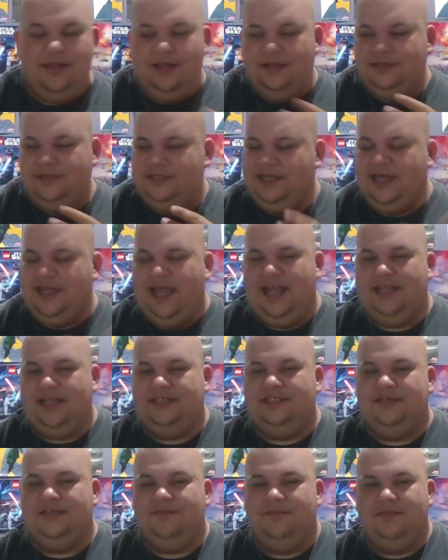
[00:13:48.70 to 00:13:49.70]
Chucky had
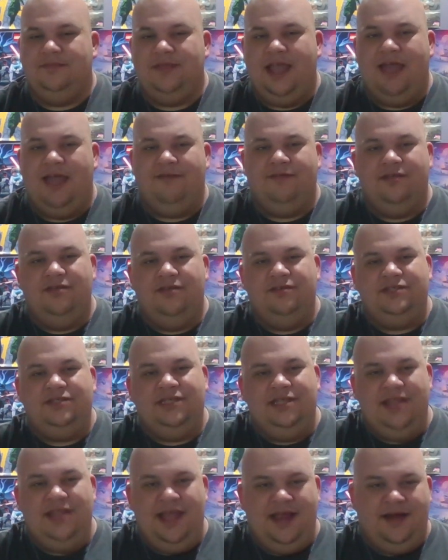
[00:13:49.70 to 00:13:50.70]
some
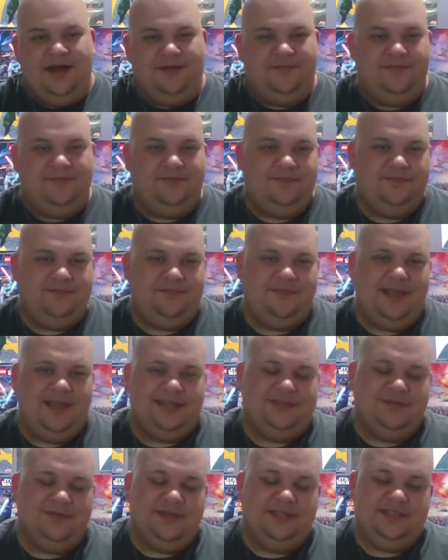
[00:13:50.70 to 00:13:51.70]
evolution there,
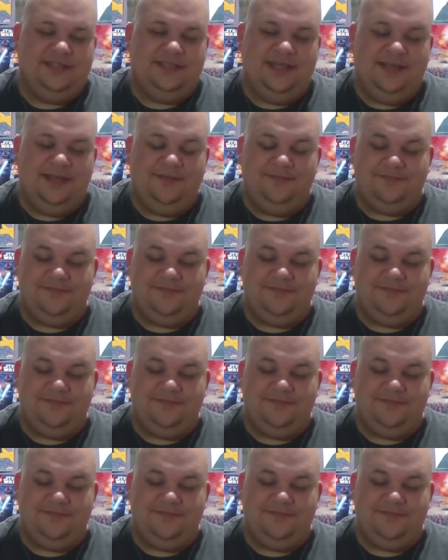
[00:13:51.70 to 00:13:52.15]
as we can see.